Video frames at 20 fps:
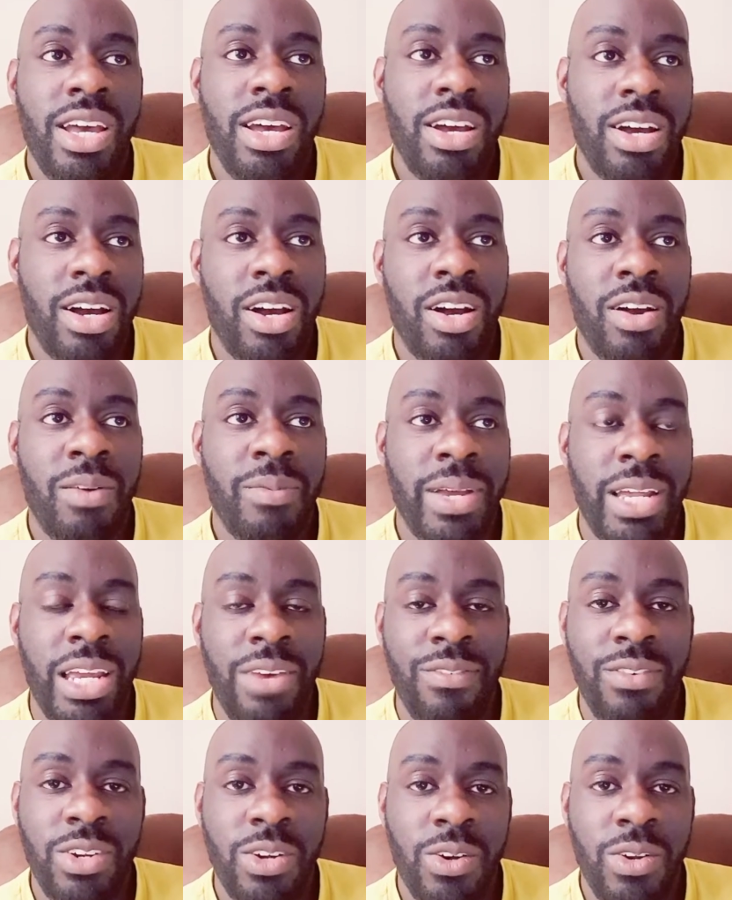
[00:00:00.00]
And
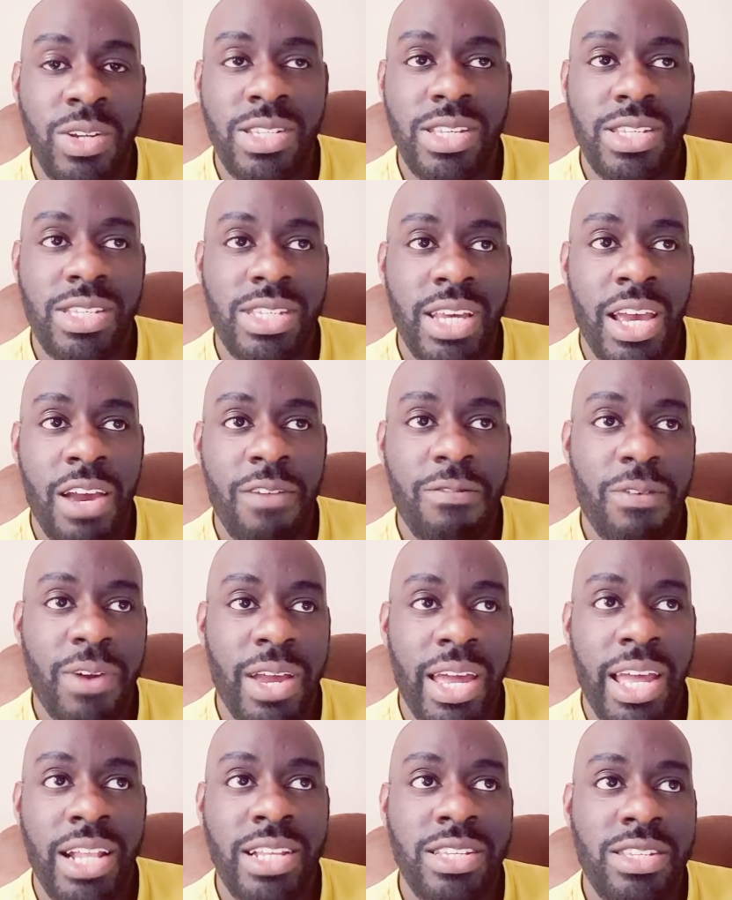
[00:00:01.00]
even though this is San
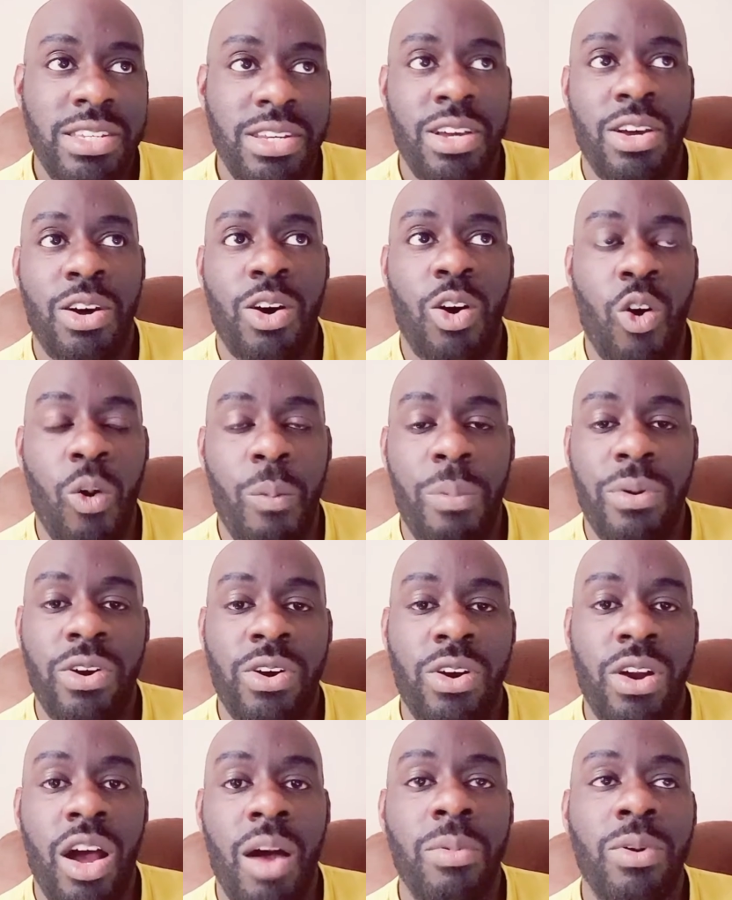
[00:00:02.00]
Fran's
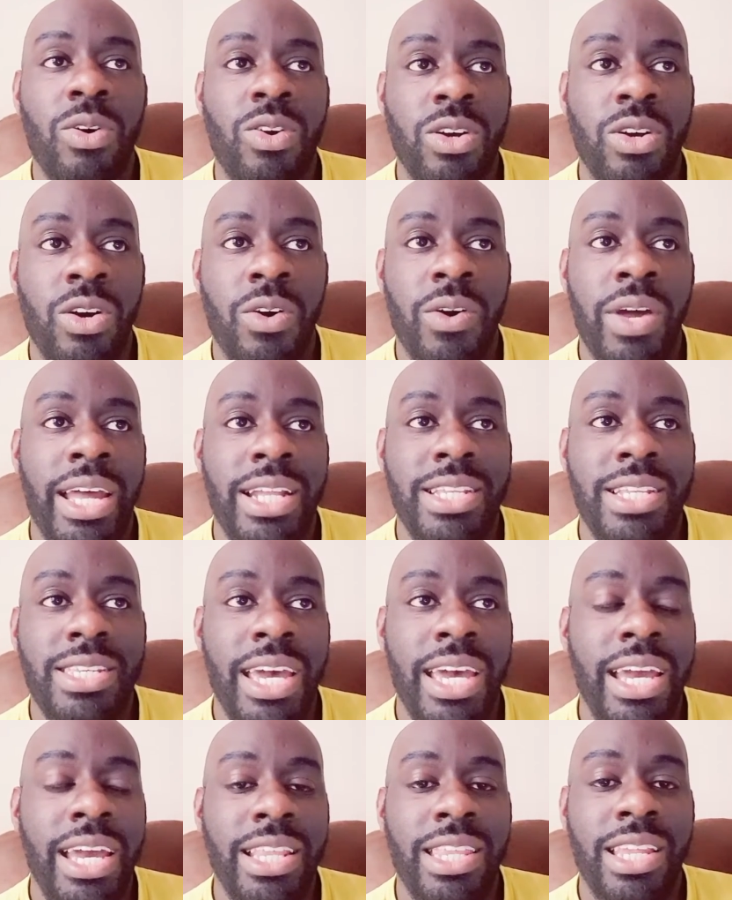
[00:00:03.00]
opener, I'm gonna go ahead and
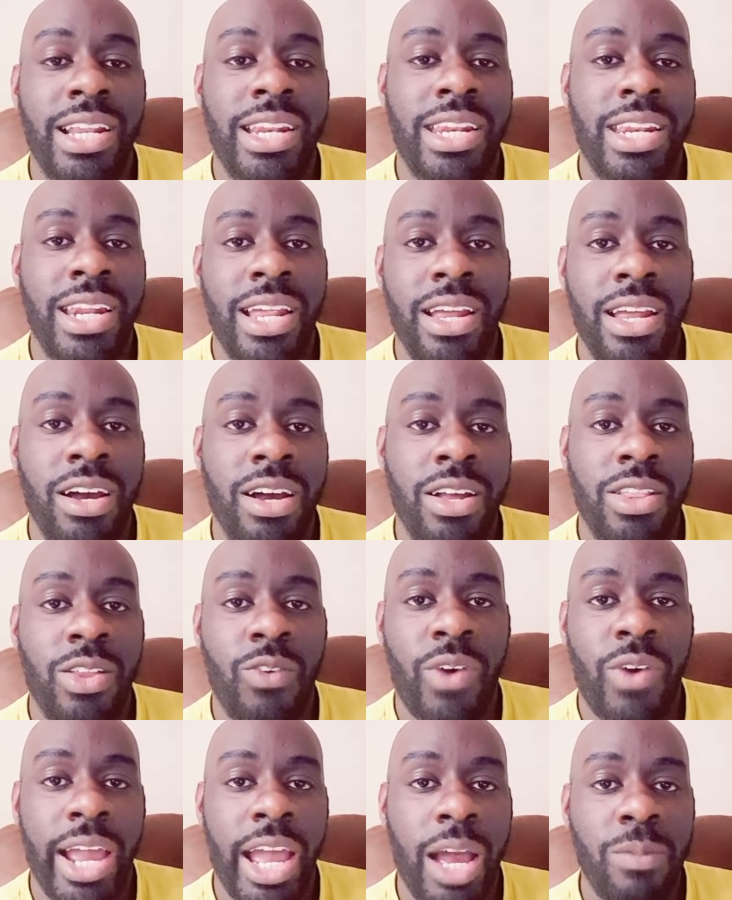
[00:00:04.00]
take the
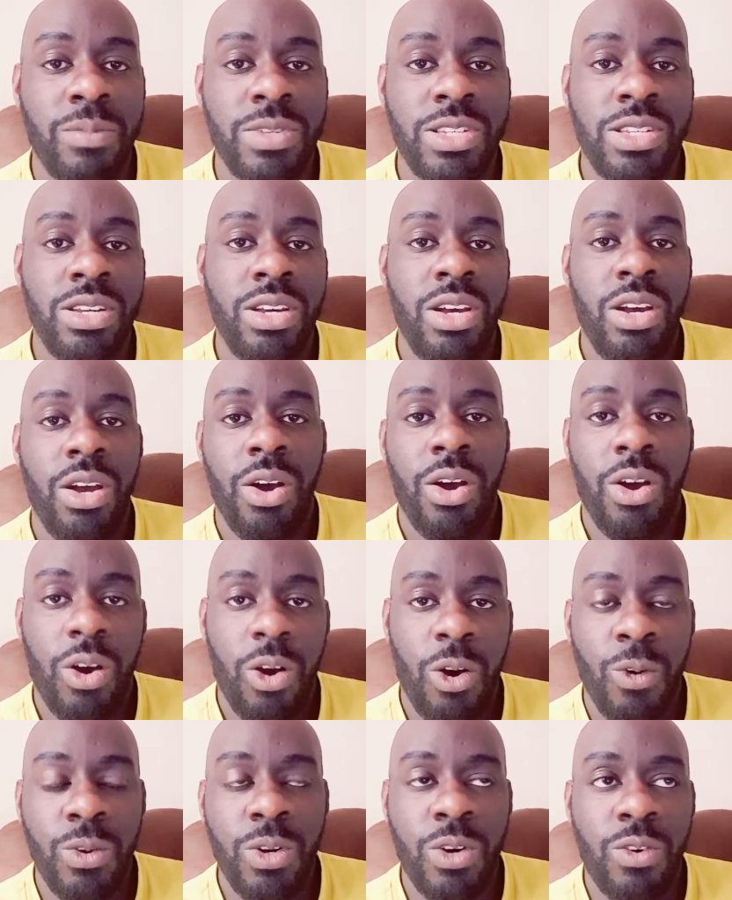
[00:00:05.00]
Rams
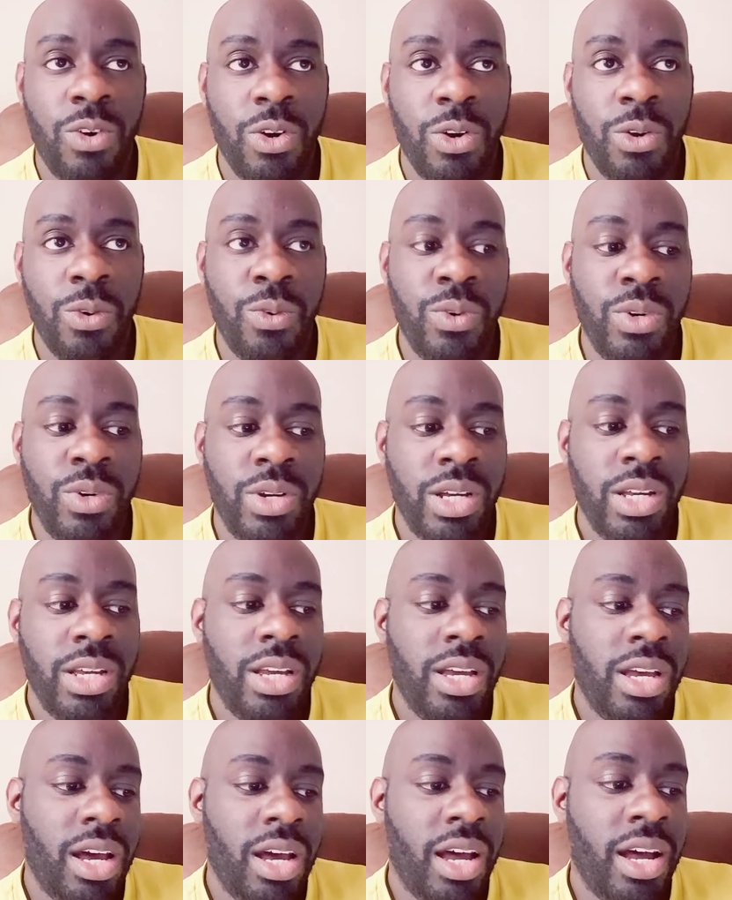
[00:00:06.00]
on the road.
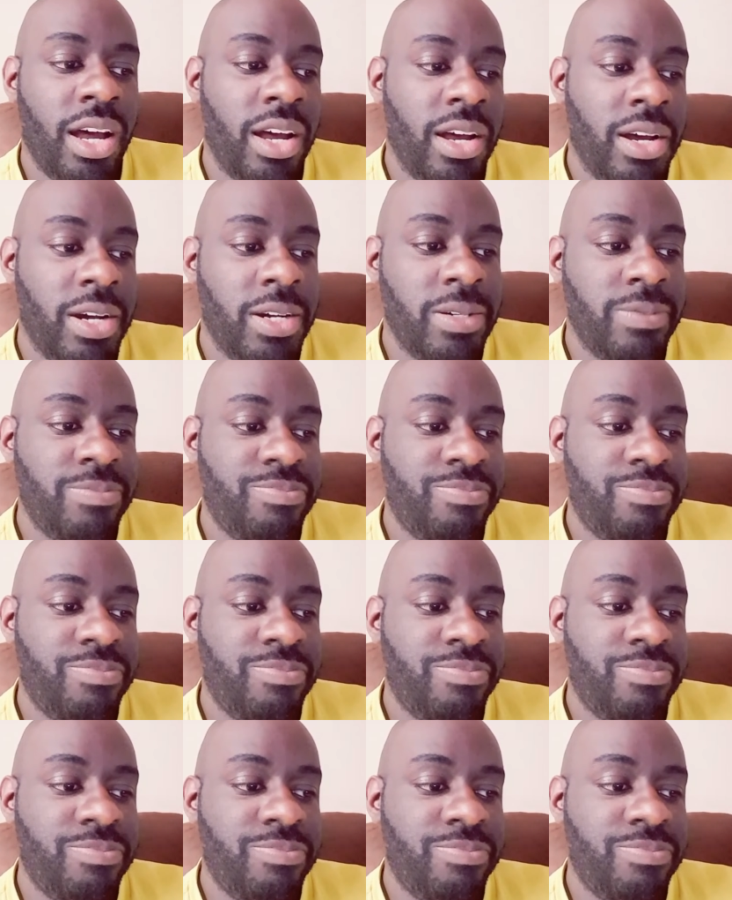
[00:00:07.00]
Uh,